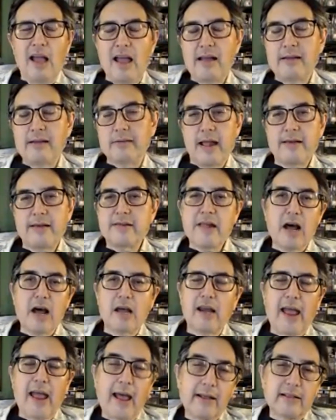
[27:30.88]
and, and
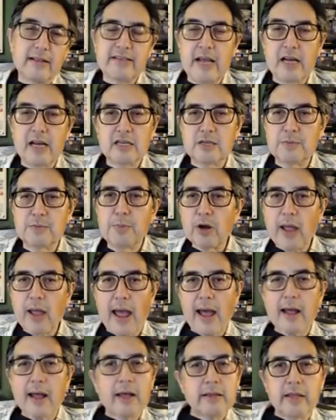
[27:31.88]
not at textbook
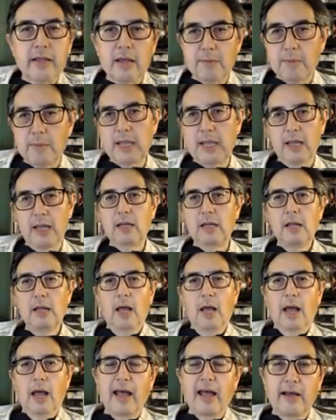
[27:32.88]
academia
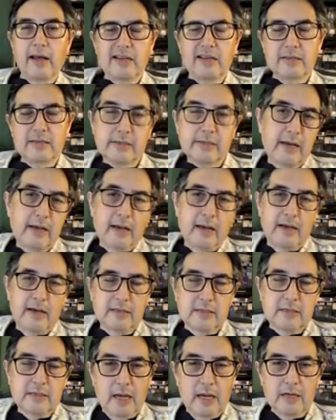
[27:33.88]
as
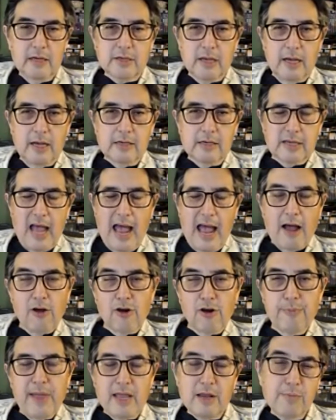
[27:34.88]
as as as how
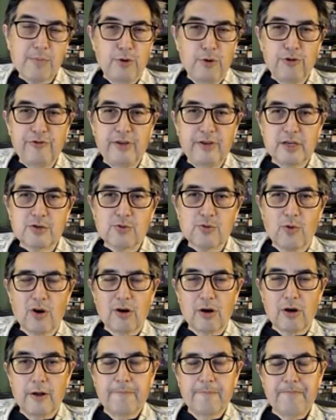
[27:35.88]
to make movies
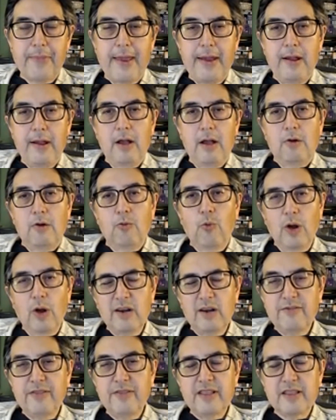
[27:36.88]
work.
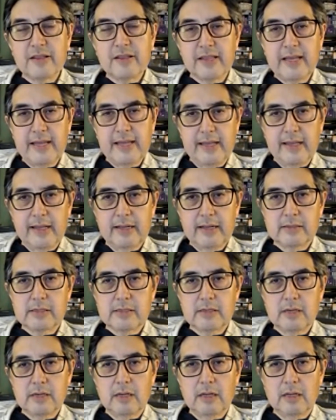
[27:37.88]
One of the
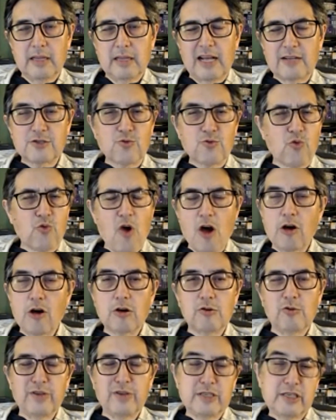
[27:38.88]
things that's
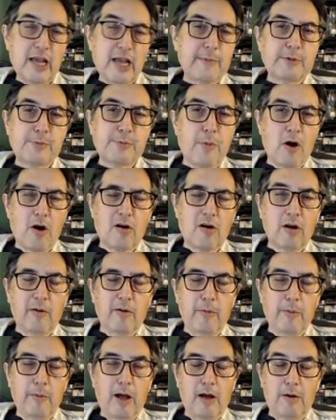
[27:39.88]
wrong with James Mar-
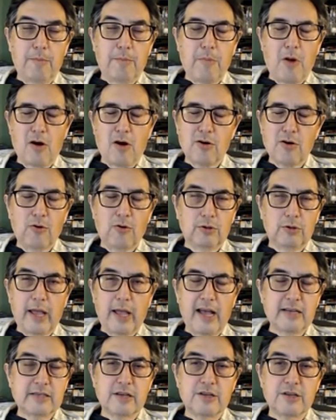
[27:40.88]
uh, Margold
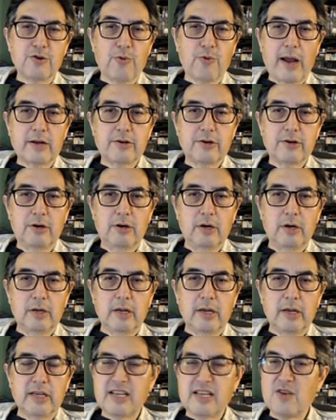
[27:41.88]
as a director
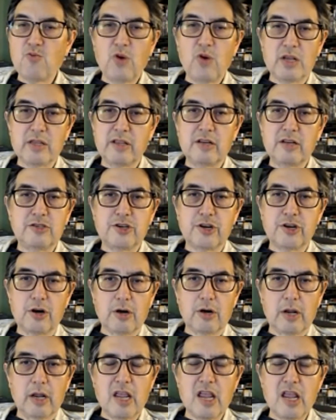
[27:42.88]
he wasn't a
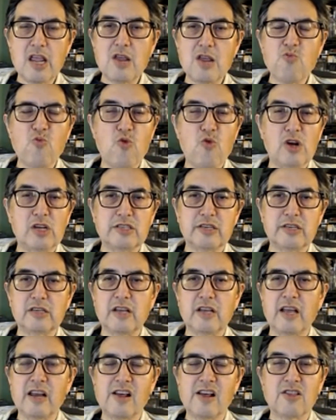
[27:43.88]
jerk. He
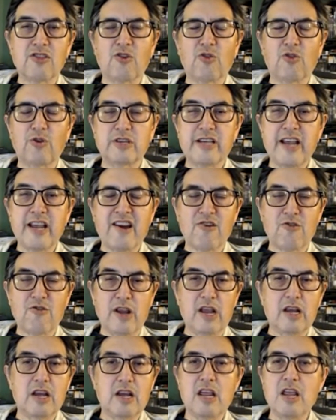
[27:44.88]
wasn't an
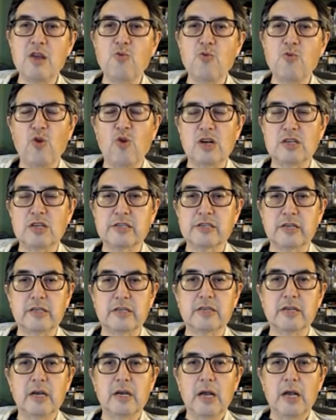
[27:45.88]
authoritarian. He
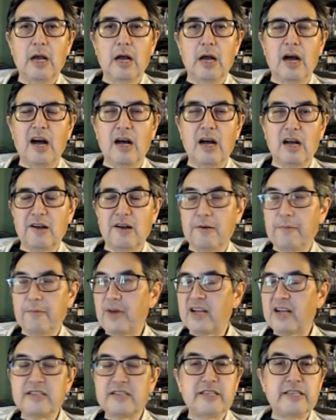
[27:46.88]
wasn't um,
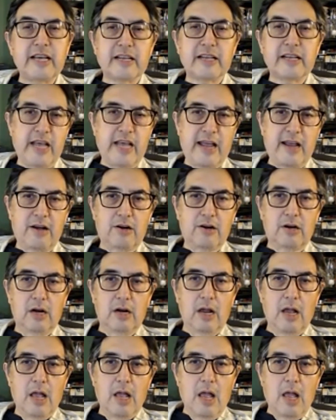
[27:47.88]
a dictator.
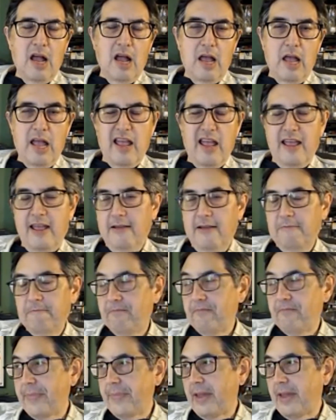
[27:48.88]

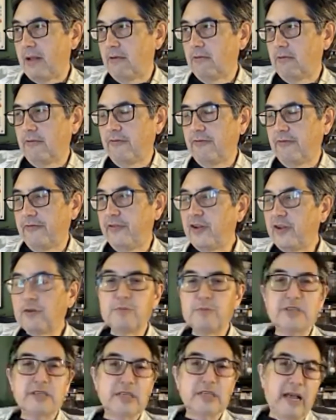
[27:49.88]
And
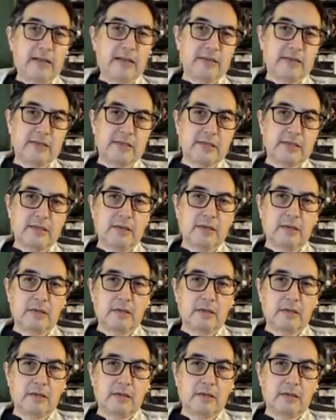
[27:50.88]
film sets